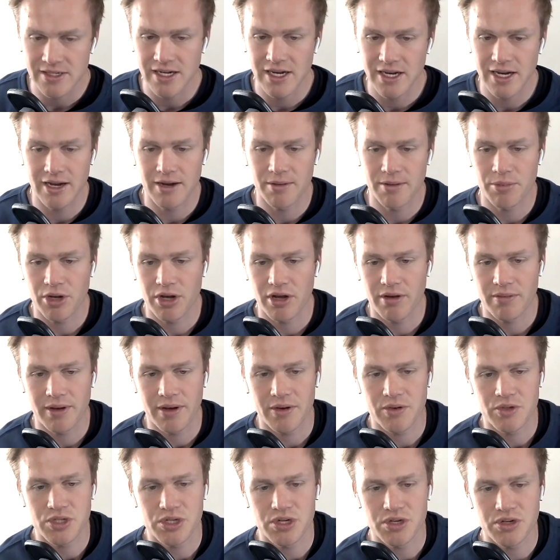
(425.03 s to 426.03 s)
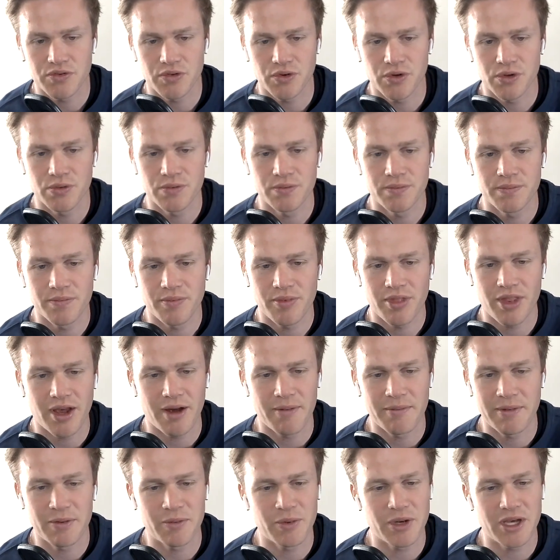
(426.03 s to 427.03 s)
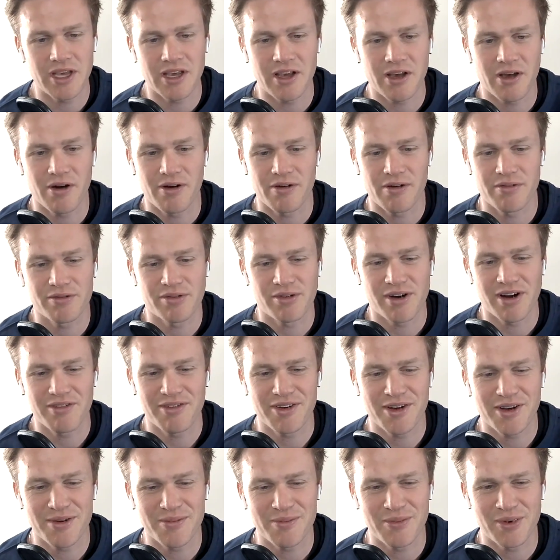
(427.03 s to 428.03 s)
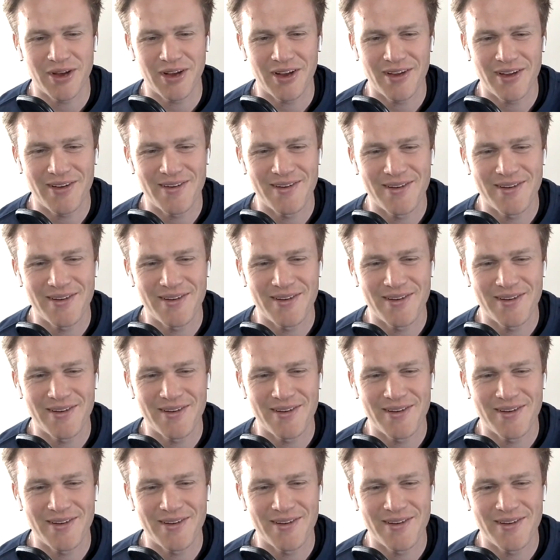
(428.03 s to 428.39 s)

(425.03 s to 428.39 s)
But I hope that was useful. I mean, we could go on forever, couldn't we?